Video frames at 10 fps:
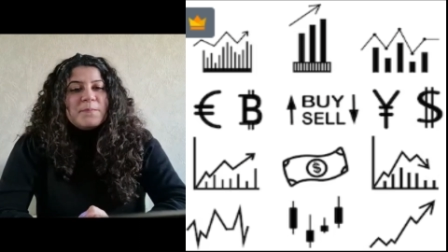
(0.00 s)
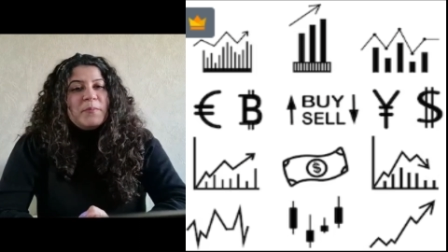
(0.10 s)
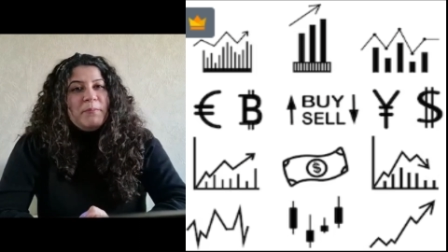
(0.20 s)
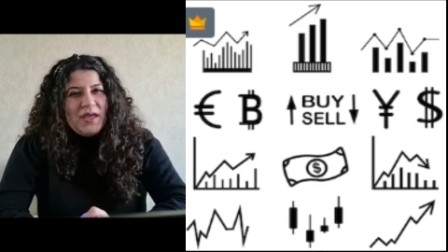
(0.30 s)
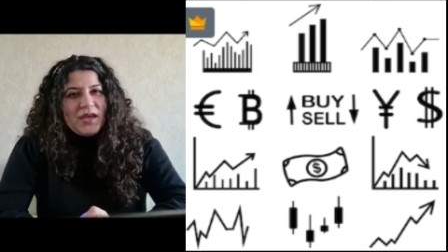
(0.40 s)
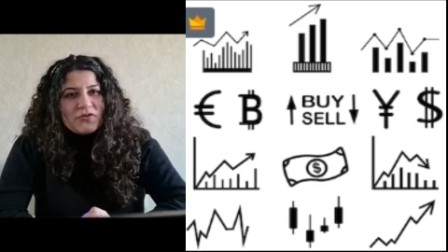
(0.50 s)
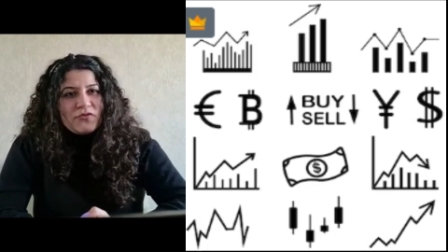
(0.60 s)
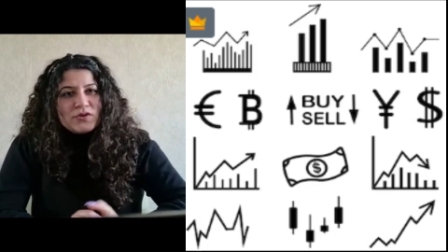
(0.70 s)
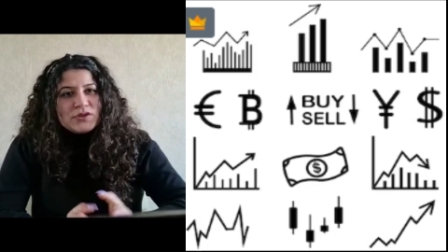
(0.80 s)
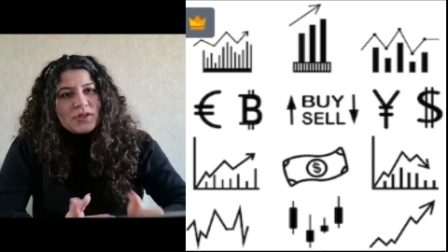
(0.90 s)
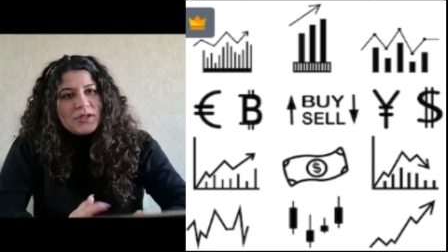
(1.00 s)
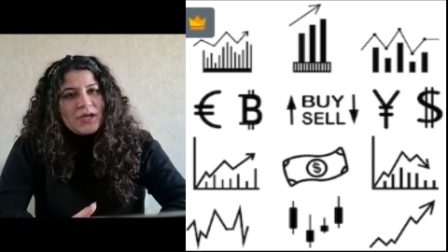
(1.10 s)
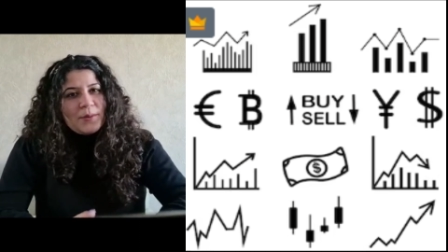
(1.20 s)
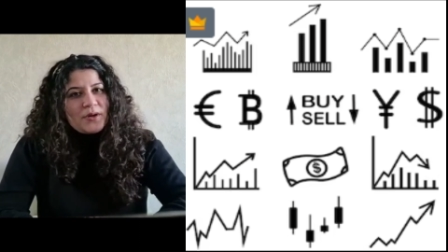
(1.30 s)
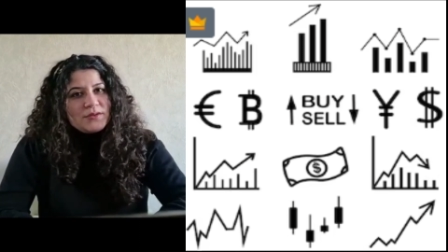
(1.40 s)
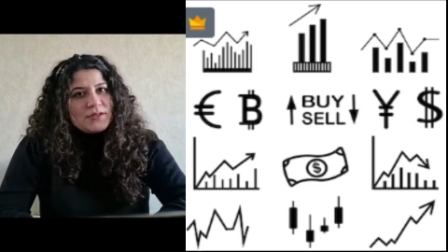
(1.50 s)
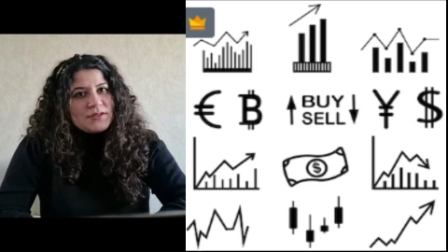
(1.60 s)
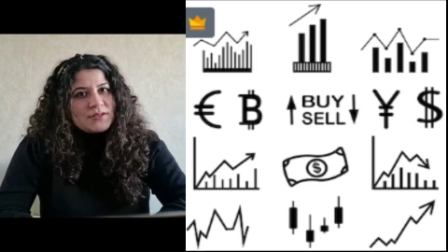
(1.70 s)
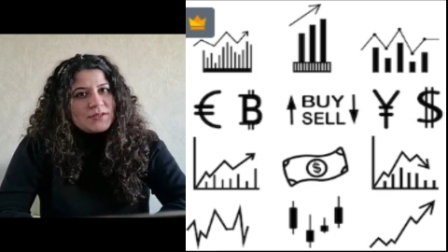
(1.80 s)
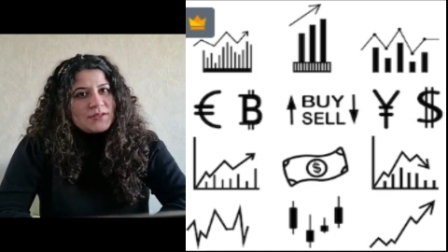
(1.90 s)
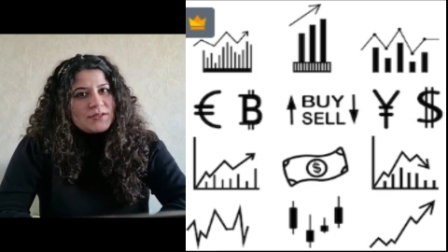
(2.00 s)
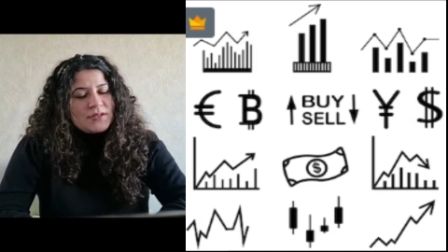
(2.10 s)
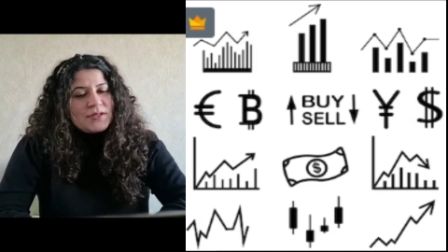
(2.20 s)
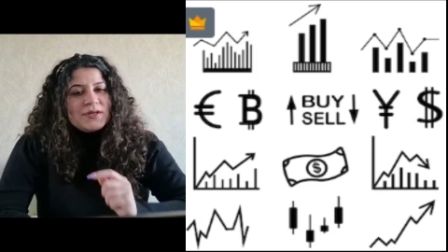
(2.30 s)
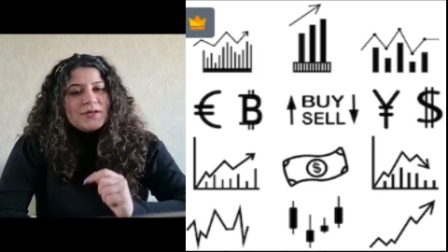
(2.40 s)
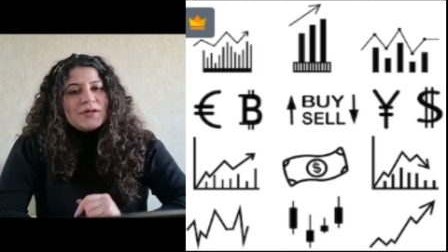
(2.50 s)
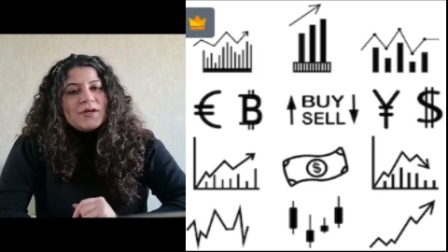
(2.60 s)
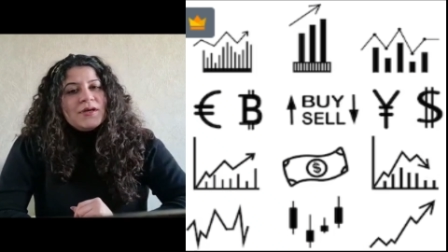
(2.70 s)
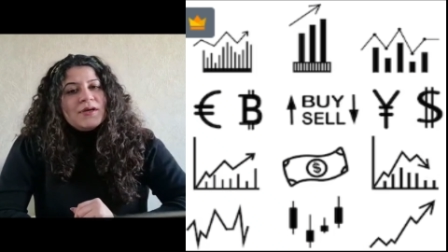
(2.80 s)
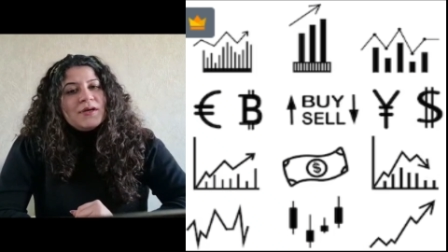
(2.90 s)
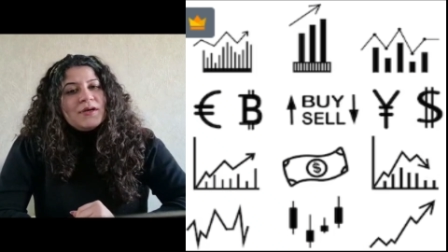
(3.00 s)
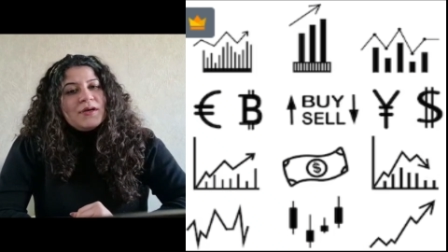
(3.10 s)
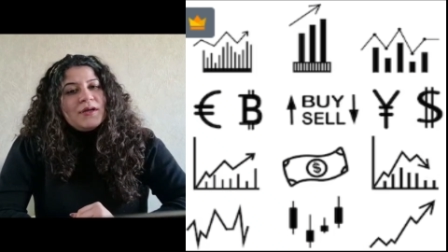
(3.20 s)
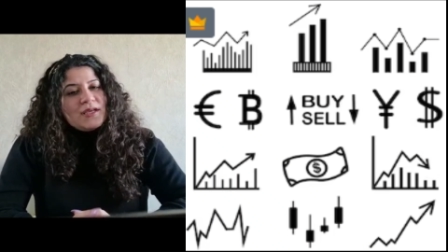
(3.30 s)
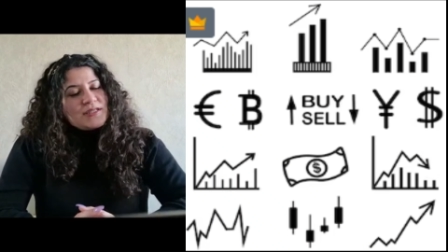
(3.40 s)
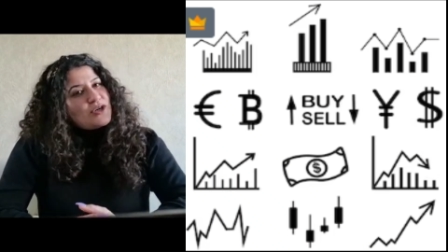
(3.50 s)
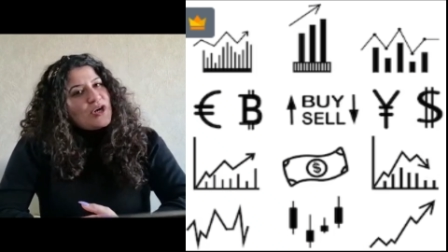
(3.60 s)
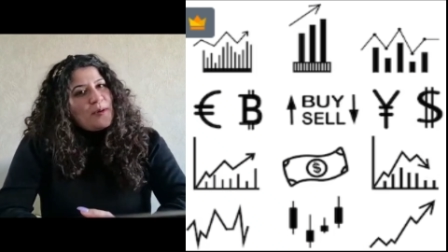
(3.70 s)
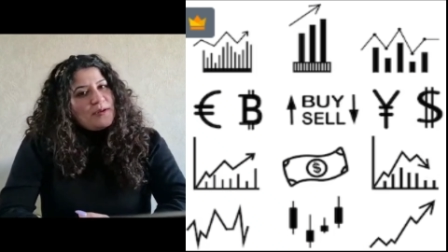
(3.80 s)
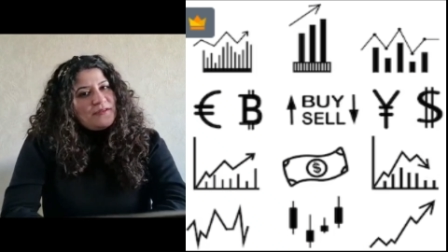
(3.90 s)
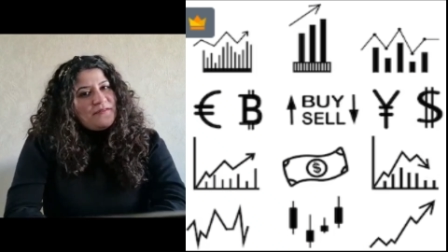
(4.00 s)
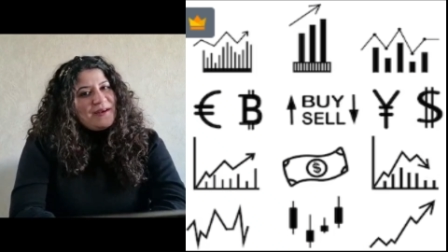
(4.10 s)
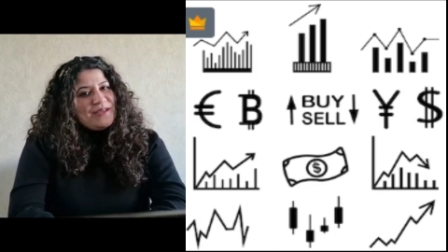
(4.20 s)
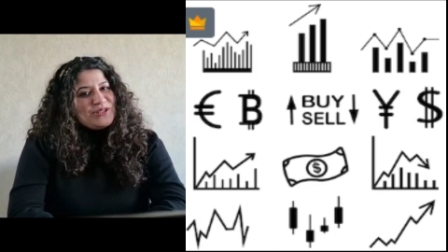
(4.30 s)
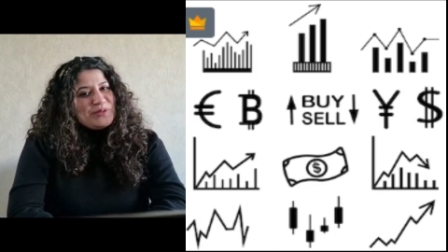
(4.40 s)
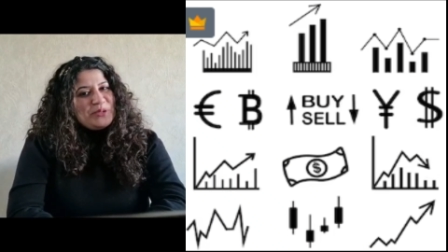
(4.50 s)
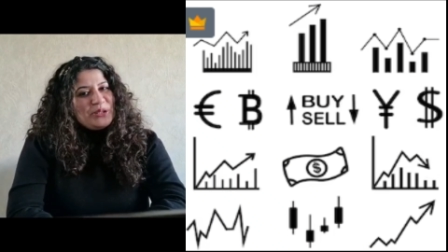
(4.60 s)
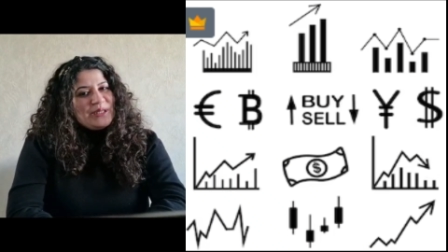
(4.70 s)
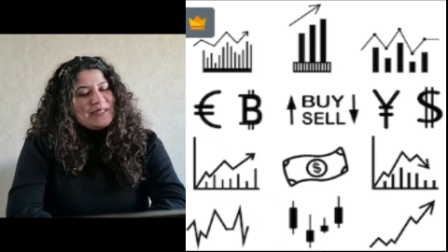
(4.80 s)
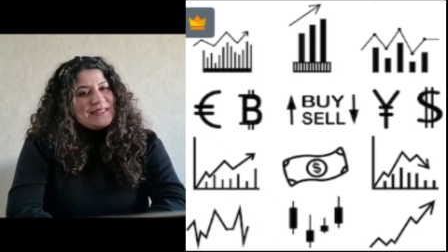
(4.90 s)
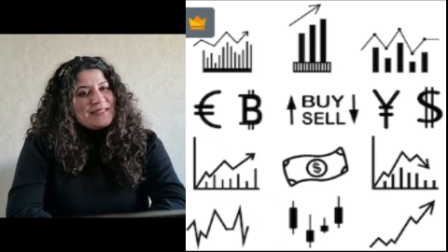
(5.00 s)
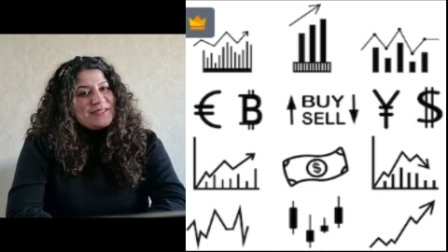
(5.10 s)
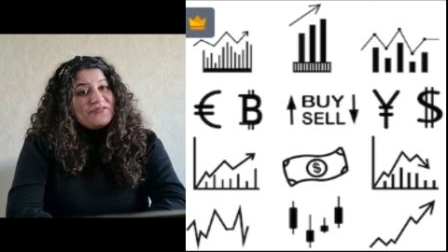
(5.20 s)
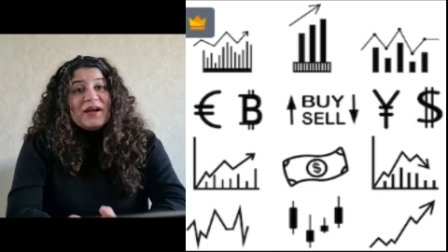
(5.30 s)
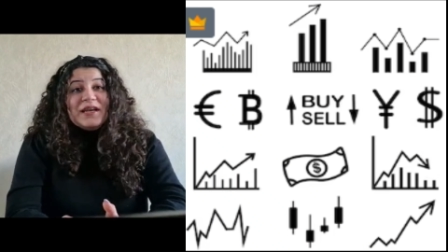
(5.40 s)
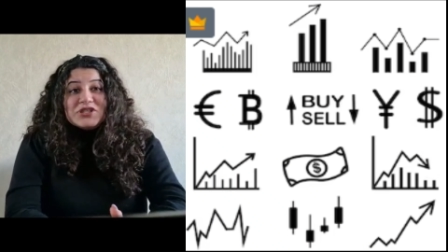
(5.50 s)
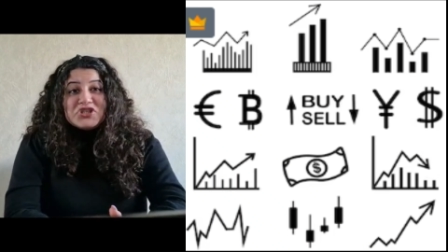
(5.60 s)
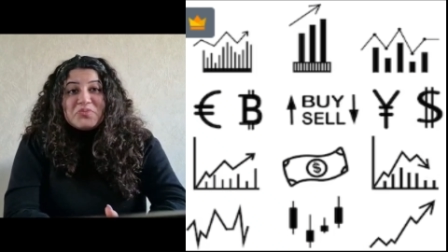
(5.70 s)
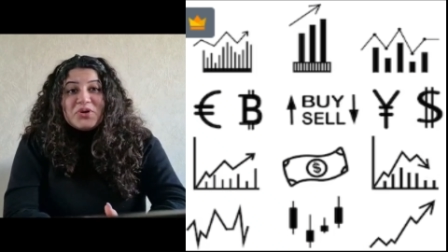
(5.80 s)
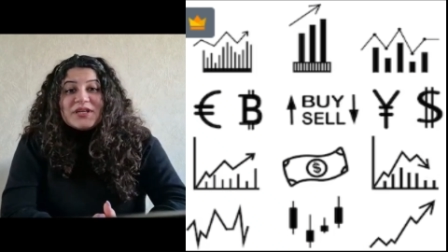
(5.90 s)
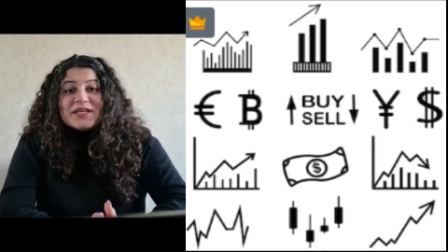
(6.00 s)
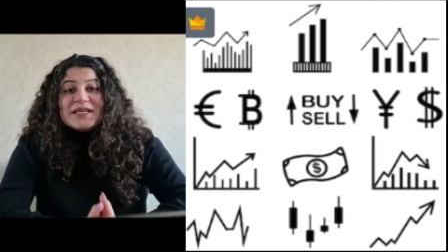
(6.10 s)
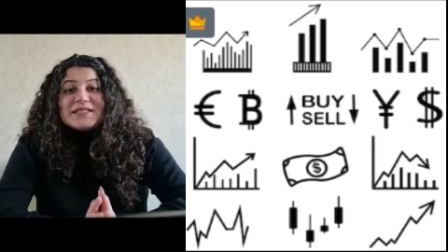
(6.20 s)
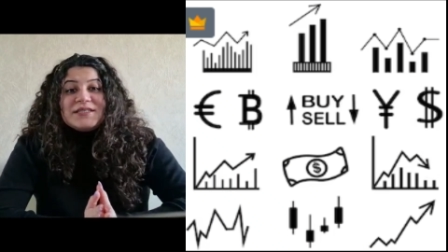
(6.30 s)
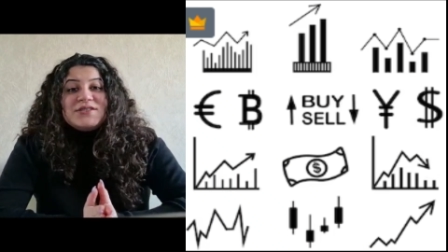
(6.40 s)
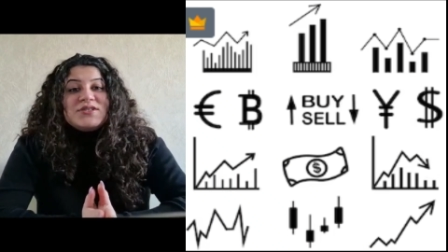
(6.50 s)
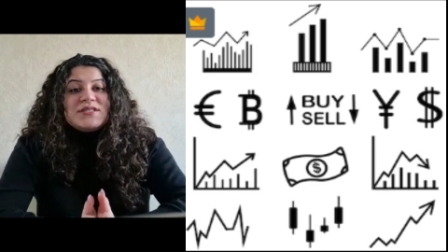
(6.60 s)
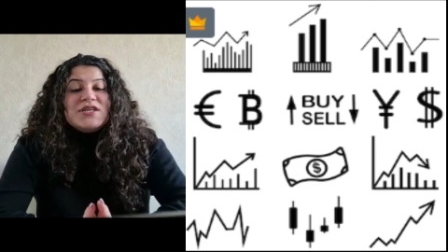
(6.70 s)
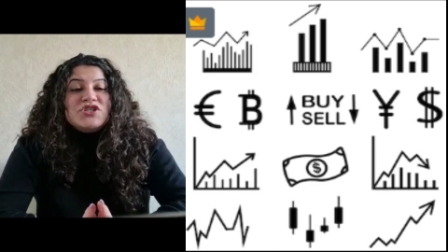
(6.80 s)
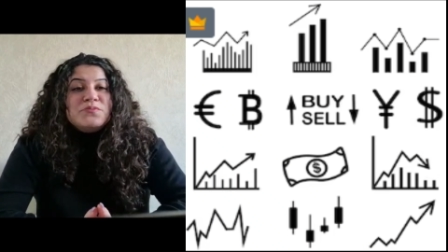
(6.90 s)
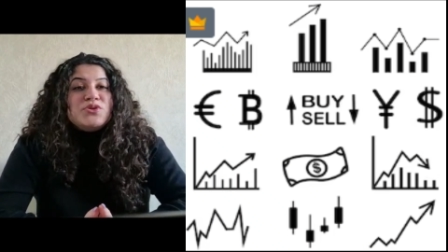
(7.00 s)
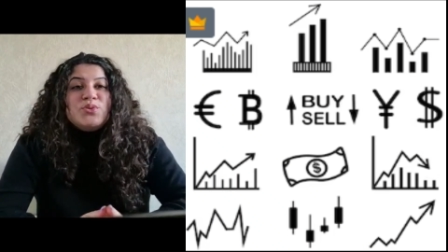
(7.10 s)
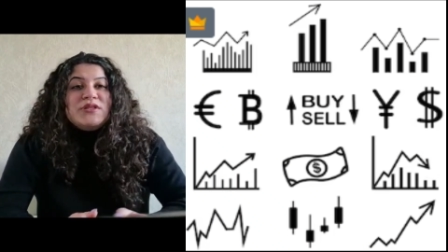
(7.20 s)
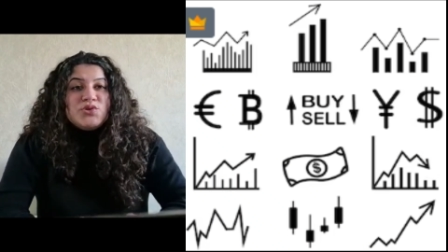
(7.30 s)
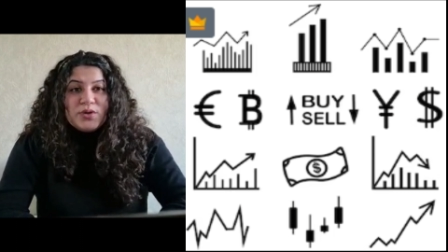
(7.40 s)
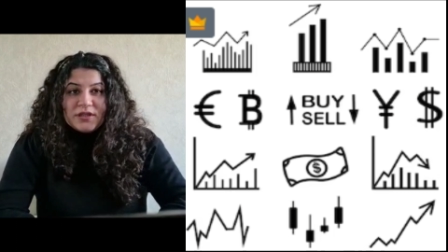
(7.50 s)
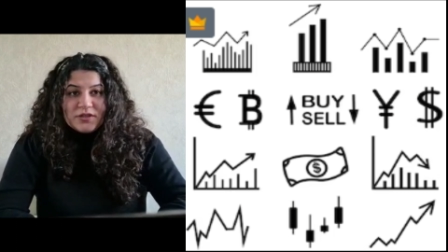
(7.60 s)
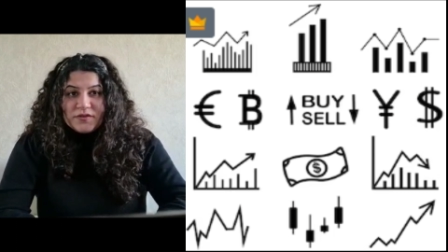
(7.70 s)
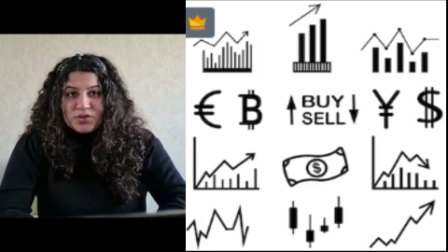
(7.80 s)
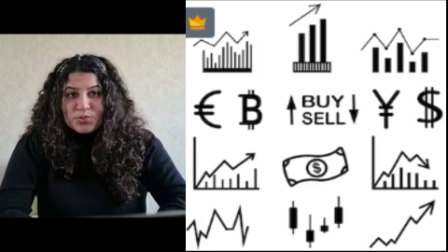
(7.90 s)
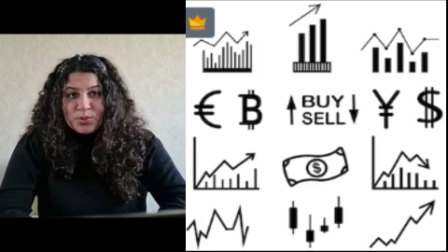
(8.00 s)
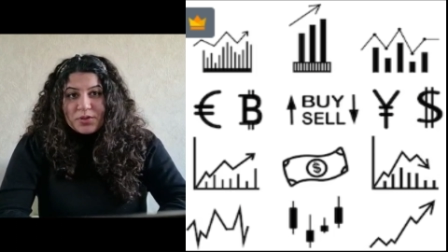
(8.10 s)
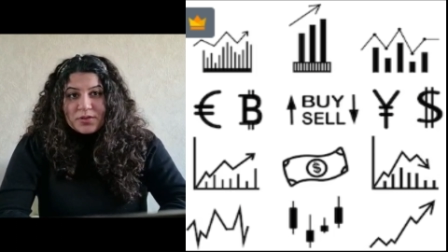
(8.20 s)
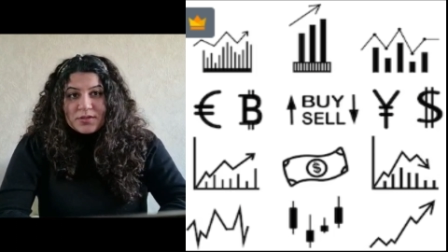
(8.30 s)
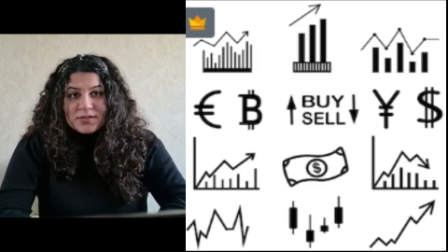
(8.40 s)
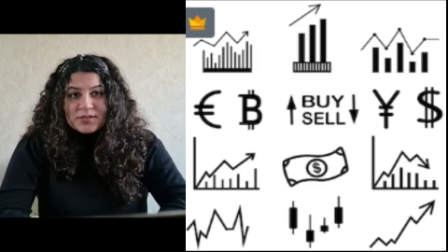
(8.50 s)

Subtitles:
meaningful to think about it. Let's talk about the financial market. Financial market is a transaction between two individuals